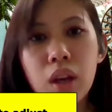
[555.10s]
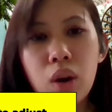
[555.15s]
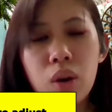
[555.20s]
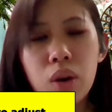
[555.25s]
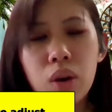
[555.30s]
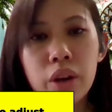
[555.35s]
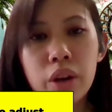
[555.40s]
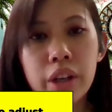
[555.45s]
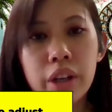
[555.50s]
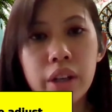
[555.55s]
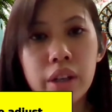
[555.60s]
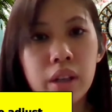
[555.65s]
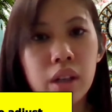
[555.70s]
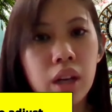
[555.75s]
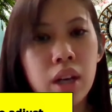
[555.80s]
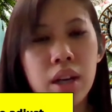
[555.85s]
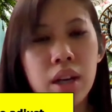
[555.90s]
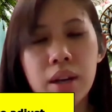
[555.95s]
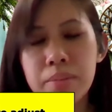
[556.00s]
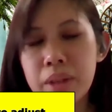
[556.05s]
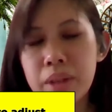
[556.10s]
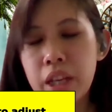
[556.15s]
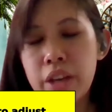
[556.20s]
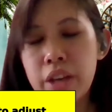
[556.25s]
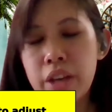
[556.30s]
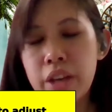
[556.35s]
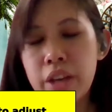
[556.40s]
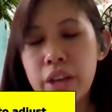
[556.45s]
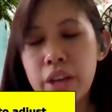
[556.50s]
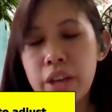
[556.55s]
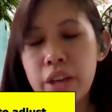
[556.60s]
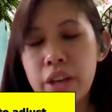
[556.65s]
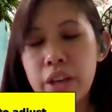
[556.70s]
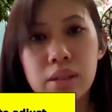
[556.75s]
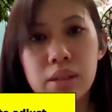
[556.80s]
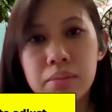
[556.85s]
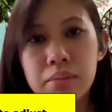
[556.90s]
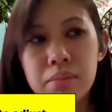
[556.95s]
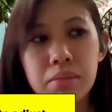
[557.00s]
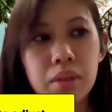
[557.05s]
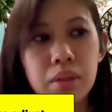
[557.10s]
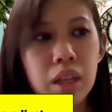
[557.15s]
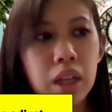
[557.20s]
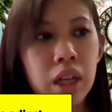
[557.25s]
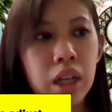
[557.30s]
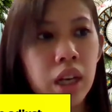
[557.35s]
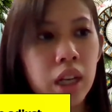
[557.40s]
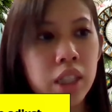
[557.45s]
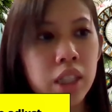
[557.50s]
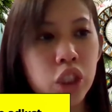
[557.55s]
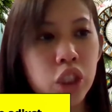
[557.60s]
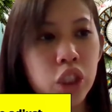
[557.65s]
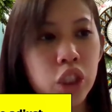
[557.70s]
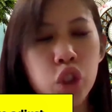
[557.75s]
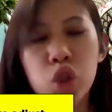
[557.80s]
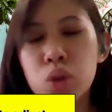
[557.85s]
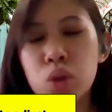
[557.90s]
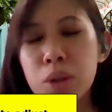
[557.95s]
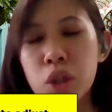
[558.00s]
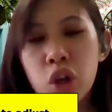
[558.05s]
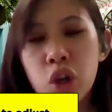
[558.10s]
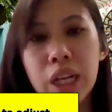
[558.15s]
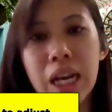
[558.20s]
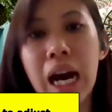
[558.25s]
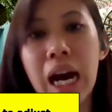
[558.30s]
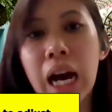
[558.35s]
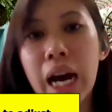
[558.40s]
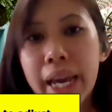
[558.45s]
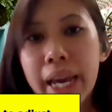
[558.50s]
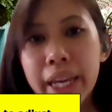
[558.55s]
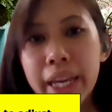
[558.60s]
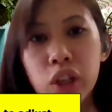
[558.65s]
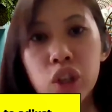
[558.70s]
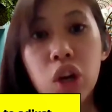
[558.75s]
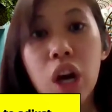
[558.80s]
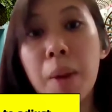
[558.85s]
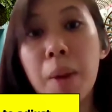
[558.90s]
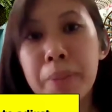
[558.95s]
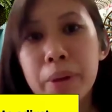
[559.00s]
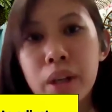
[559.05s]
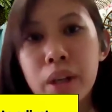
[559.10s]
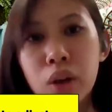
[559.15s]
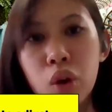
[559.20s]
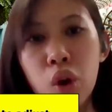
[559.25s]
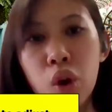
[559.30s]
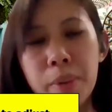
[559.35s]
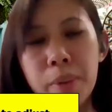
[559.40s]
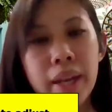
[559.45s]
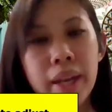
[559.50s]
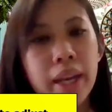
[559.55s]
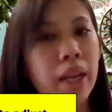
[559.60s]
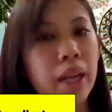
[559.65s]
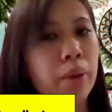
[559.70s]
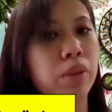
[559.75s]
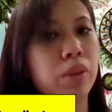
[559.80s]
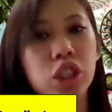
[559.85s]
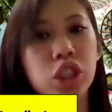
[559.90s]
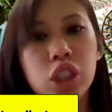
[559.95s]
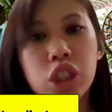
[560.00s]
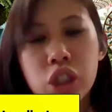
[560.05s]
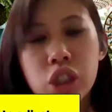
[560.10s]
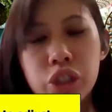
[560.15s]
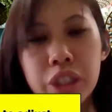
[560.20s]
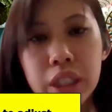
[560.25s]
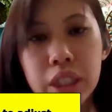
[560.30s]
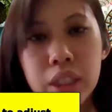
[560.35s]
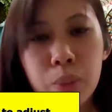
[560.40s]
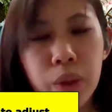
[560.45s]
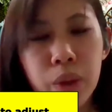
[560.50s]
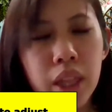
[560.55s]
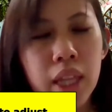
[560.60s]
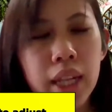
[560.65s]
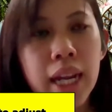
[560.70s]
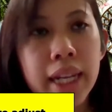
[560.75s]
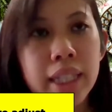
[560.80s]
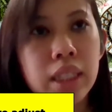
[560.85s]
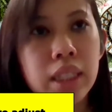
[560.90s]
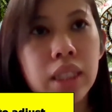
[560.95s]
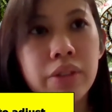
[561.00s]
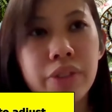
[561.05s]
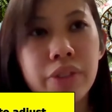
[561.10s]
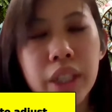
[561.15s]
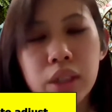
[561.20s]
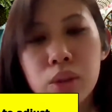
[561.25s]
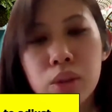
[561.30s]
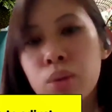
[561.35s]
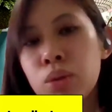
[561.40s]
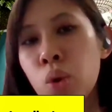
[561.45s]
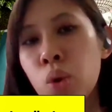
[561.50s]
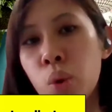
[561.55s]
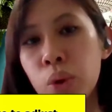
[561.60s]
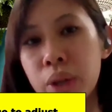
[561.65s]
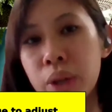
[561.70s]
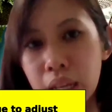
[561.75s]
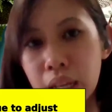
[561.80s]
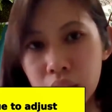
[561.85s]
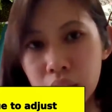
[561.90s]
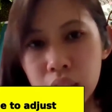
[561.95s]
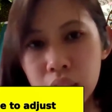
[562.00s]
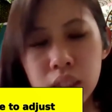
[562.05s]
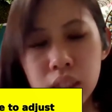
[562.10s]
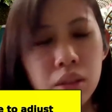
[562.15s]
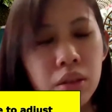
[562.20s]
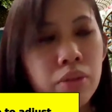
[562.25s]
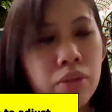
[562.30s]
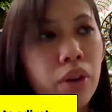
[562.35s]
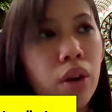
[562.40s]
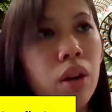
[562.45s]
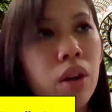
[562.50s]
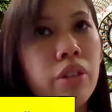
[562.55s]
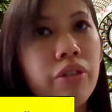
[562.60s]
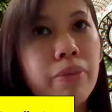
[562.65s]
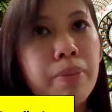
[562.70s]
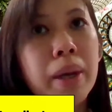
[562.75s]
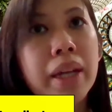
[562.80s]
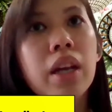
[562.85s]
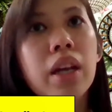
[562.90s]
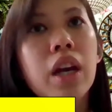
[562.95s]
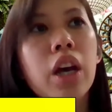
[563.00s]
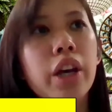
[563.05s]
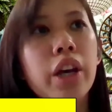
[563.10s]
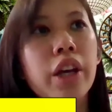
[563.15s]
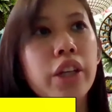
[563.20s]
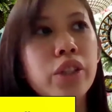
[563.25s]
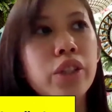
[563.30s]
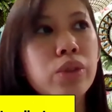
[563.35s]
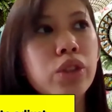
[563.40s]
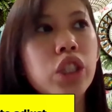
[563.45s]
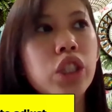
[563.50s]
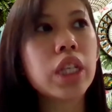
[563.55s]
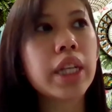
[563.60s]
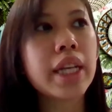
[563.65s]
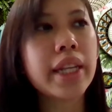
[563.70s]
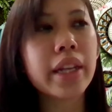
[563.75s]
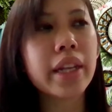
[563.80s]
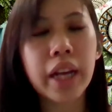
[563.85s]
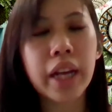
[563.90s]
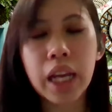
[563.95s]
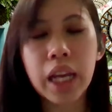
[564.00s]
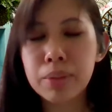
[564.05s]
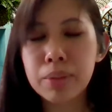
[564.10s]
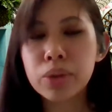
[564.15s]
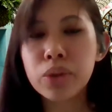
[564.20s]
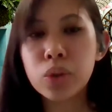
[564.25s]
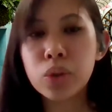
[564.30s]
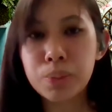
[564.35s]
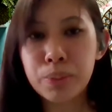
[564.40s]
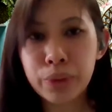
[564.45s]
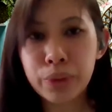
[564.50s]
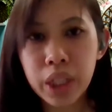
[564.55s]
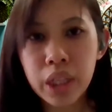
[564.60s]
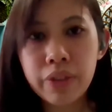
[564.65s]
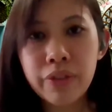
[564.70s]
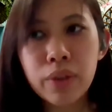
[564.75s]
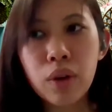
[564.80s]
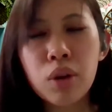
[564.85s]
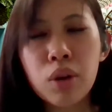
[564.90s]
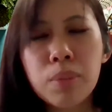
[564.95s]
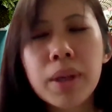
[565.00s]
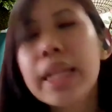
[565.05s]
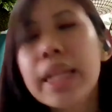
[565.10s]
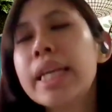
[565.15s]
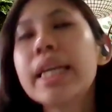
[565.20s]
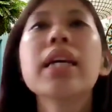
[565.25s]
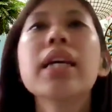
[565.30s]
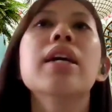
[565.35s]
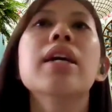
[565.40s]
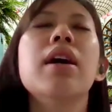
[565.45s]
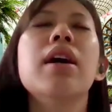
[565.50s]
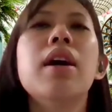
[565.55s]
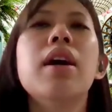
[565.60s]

or if it's the tumor on the higher or upper lobe, and then we just treat them with an ITV. So no gating is involved, but usually they're able to breathe normally.